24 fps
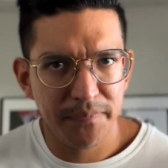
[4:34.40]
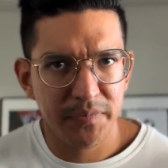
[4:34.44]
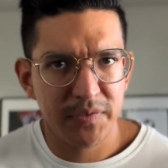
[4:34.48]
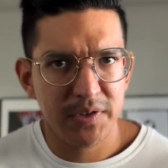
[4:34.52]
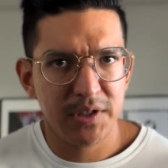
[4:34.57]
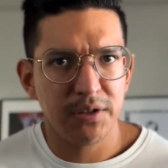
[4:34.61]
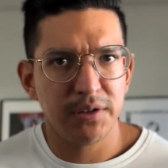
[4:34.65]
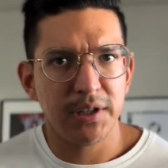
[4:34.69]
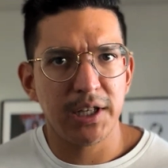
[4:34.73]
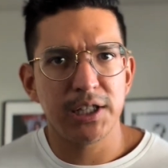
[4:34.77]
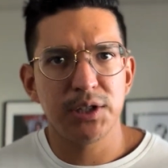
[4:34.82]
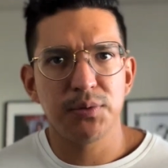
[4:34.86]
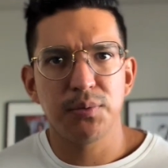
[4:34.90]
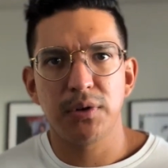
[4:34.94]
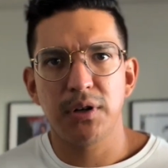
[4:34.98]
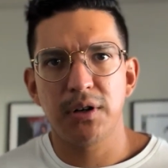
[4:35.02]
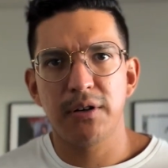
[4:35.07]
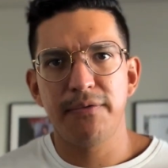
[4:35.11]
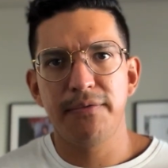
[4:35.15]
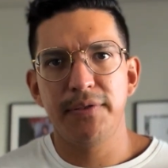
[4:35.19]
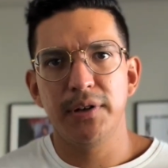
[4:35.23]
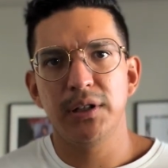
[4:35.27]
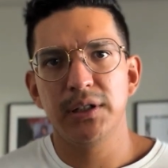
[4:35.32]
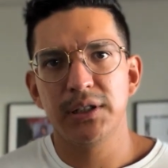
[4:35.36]
So that's where our
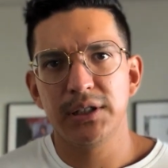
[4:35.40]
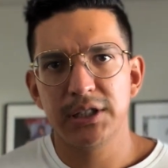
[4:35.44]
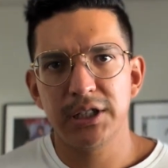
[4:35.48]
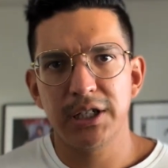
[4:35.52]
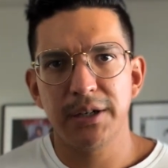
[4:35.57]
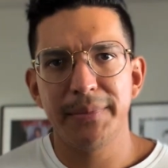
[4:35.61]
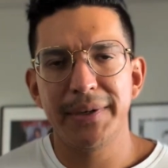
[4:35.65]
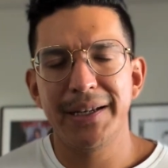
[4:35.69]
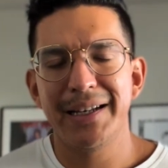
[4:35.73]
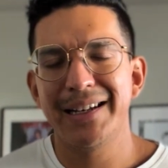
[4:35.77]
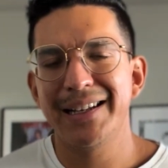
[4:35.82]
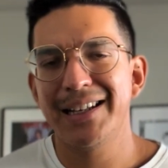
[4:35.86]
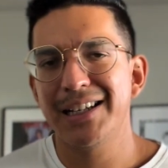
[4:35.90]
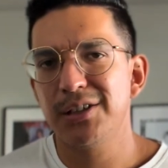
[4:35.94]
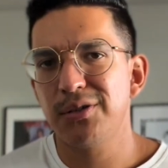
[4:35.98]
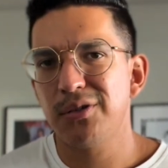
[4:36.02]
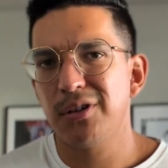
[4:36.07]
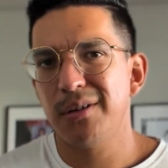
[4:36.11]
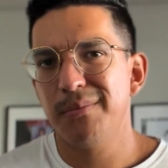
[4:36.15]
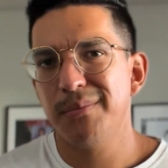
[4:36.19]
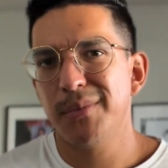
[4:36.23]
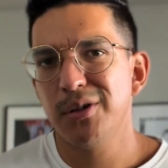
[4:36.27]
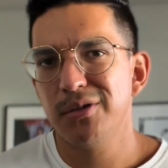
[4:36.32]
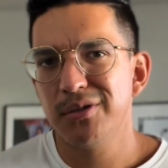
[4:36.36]
feelings come in. That's where
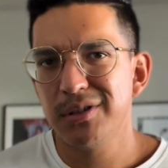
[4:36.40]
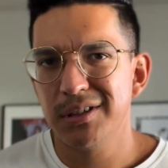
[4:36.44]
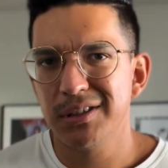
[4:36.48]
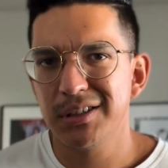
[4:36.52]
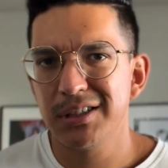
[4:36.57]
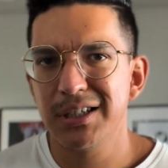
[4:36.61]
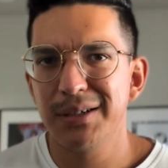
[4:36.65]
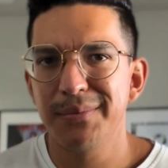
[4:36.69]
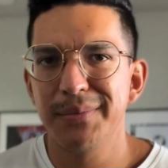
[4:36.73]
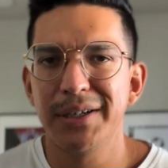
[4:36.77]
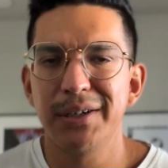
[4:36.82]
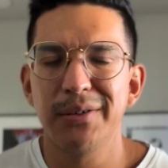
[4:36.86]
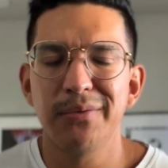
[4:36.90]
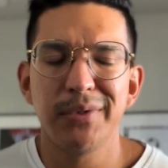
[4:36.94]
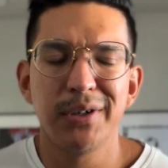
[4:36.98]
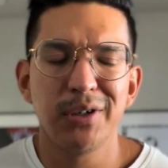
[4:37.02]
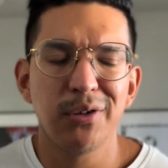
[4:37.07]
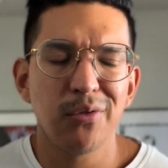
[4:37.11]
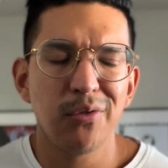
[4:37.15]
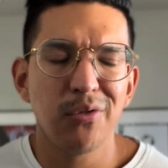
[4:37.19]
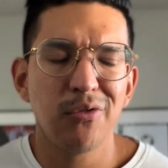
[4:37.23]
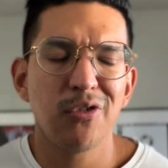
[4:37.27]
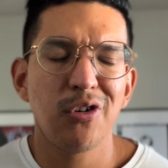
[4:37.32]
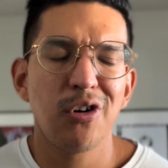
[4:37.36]
our emotions come in. We
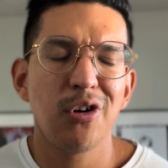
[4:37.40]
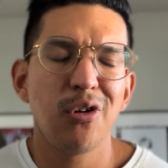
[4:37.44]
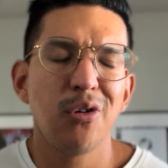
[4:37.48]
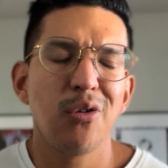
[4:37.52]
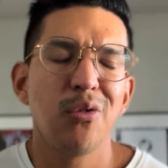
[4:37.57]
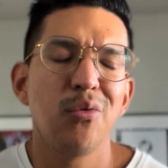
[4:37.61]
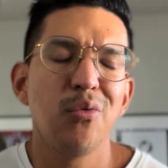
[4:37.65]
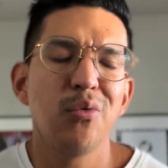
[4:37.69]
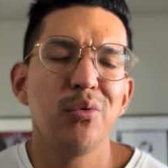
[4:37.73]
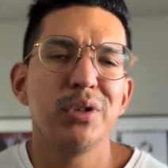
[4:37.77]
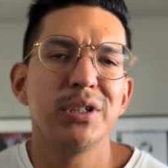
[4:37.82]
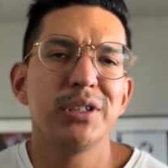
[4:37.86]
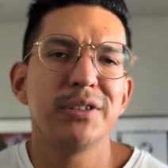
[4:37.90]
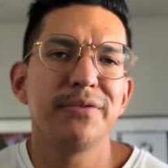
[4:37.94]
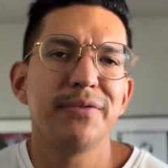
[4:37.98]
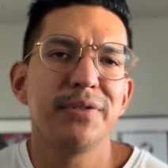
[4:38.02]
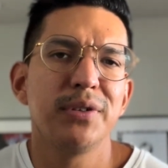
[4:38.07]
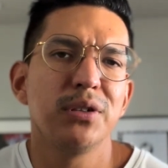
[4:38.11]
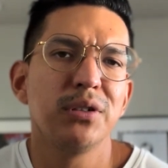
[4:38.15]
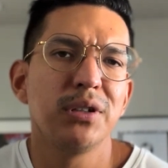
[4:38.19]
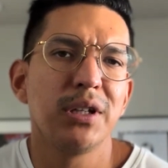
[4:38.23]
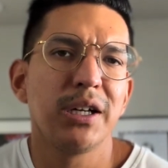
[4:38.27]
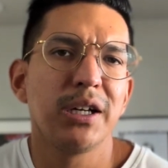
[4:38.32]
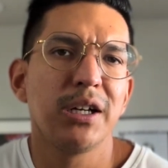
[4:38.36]
don't always
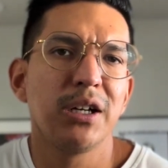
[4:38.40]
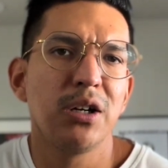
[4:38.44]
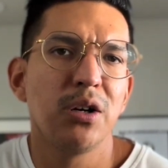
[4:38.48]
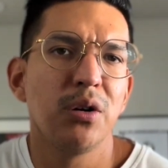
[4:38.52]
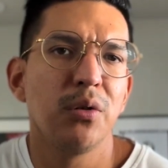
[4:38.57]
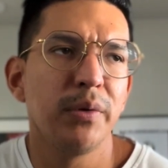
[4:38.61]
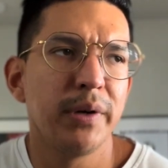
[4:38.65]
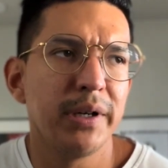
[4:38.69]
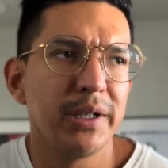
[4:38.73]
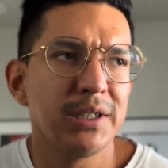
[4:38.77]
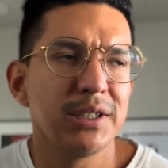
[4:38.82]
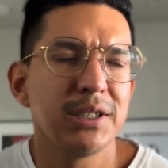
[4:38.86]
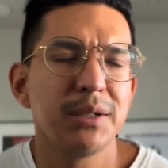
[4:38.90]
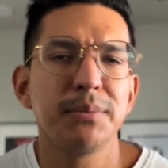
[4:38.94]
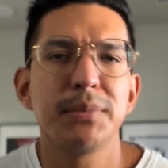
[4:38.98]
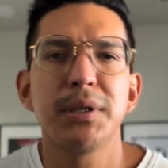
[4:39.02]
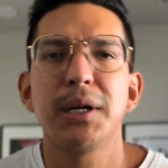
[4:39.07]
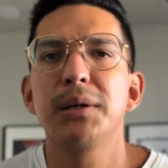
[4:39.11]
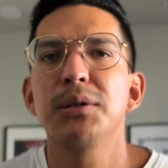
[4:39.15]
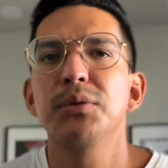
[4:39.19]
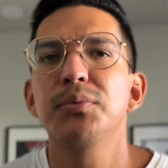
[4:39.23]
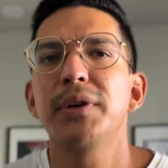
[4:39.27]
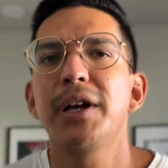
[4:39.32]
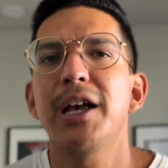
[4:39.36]
feel like going.
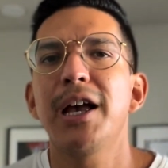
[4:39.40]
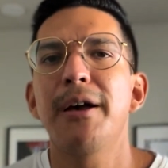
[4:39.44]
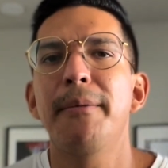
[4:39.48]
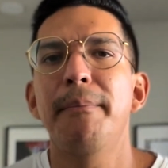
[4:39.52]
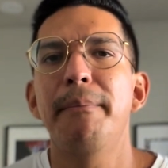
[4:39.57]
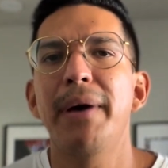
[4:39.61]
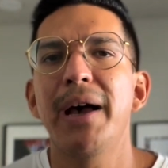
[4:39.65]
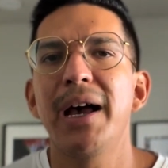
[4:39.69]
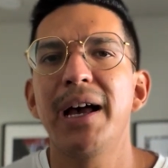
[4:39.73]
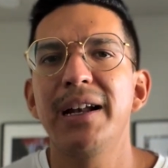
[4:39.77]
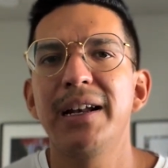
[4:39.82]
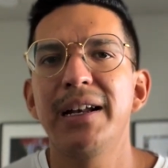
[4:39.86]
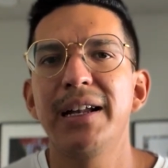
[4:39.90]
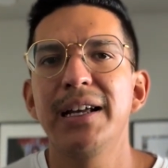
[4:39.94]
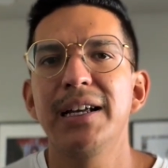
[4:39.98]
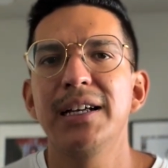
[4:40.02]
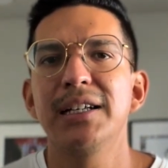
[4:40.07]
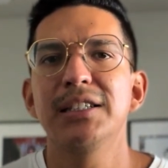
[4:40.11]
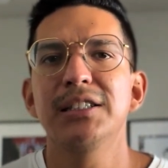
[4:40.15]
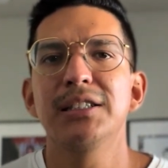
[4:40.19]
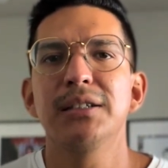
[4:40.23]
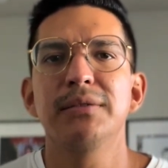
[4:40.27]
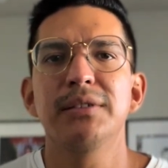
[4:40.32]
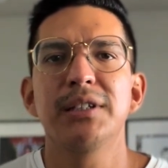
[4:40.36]
Sometimes we have bad
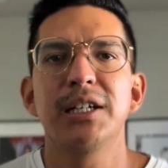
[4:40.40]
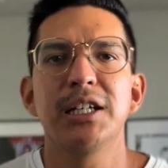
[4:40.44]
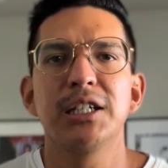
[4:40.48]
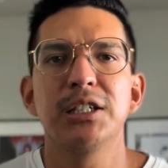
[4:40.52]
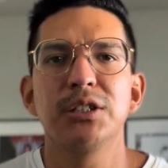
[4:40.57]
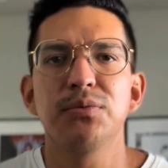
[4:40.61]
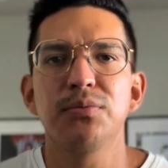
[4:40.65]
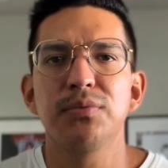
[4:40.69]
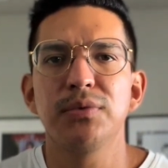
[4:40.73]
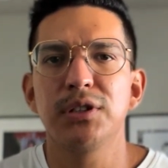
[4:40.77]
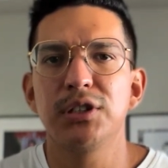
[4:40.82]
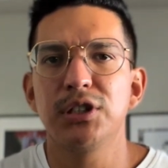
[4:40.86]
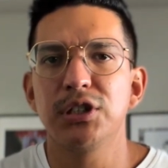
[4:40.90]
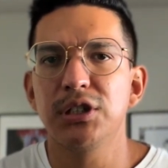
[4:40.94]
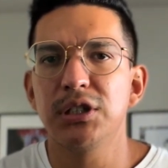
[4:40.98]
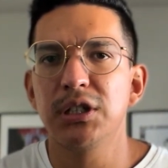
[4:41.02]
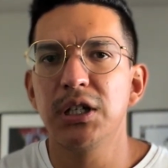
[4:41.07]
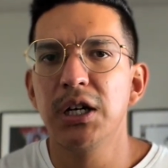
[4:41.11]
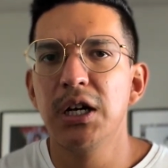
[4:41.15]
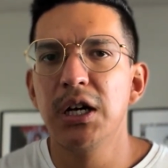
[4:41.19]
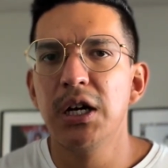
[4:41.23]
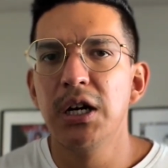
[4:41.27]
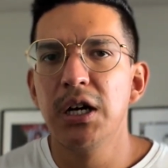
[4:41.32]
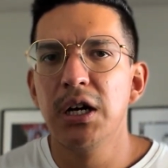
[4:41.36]
days. Sometimes just
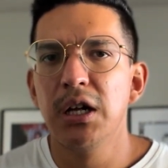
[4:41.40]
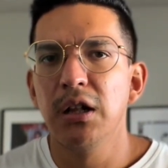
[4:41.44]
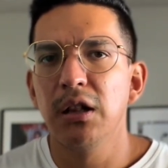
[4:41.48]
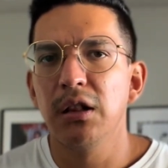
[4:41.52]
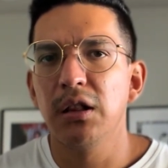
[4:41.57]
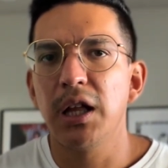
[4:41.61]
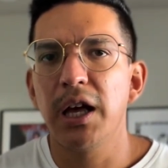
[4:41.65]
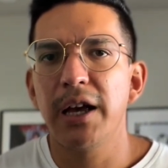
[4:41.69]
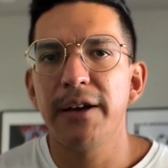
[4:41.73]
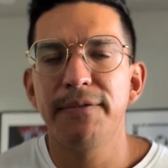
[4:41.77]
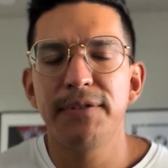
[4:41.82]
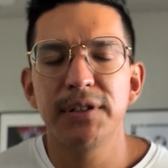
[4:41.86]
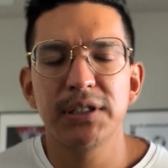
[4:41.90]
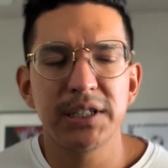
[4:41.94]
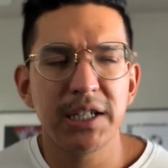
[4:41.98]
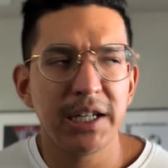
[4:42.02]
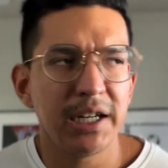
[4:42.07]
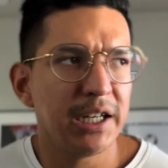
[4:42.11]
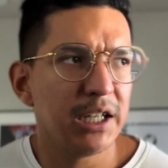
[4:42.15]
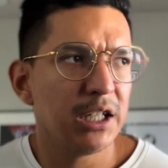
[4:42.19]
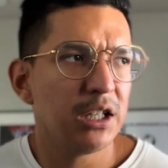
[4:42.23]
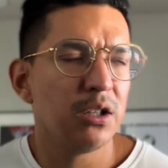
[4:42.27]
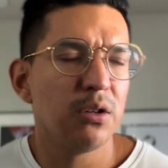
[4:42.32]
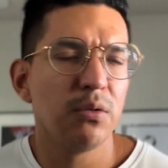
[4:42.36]
life is
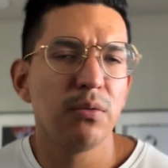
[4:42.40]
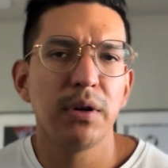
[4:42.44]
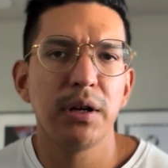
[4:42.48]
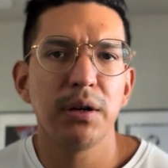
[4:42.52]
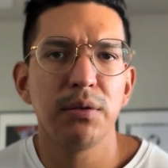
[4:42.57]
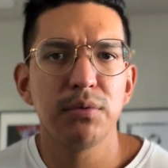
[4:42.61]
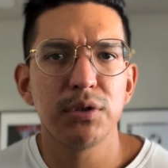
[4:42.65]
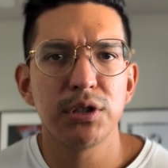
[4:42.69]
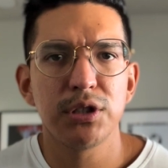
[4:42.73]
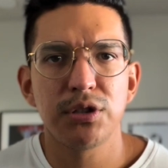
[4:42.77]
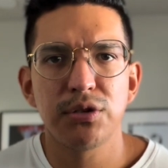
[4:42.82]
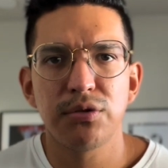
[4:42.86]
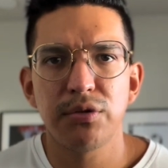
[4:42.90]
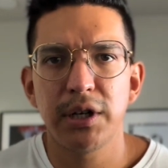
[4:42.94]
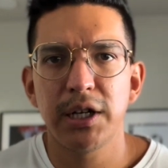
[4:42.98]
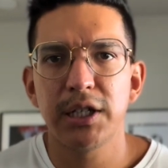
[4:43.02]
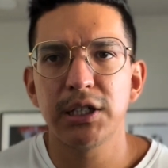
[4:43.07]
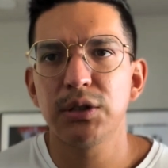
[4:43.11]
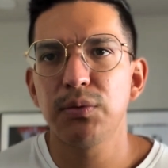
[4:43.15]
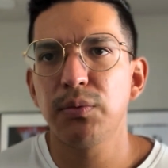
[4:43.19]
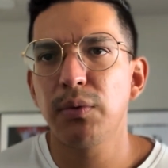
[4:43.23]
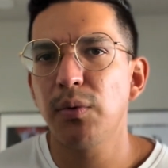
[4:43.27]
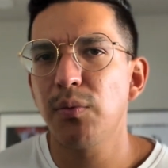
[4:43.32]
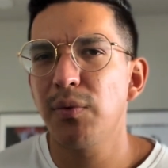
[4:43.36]
getting in the way. We're
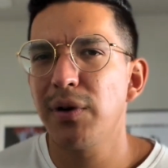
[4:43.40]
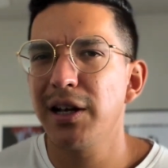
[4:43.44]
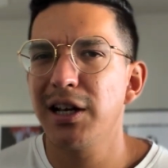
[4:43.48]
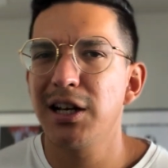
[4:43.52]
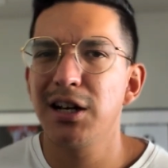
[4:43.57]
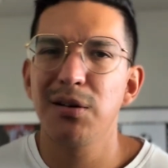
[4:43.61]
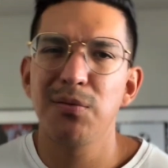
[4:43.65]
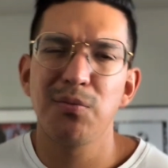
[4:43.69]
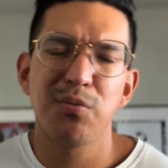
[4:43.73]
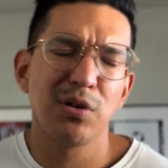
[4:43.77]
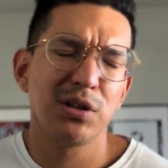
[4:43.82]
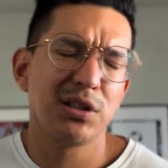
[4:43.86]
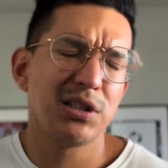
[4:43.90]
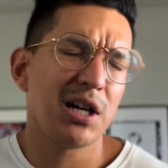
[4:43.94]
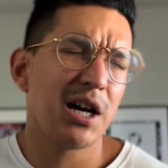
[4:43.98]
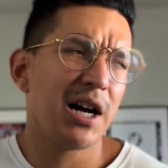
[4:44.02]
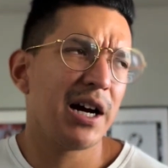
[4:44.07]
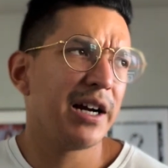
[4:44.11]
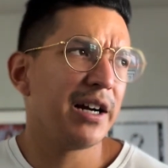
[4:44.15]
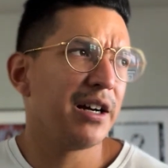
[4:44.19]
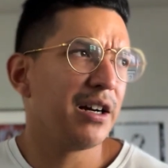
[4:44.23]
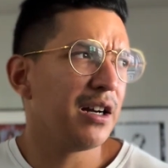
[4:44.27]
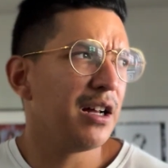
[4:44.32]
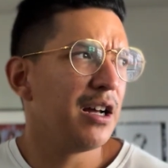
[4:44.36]
stressed. We wake up, we're
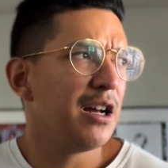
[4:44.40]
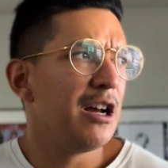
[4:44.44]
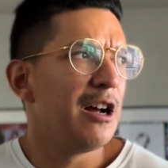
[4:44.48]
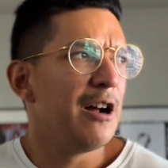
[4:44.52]
tired.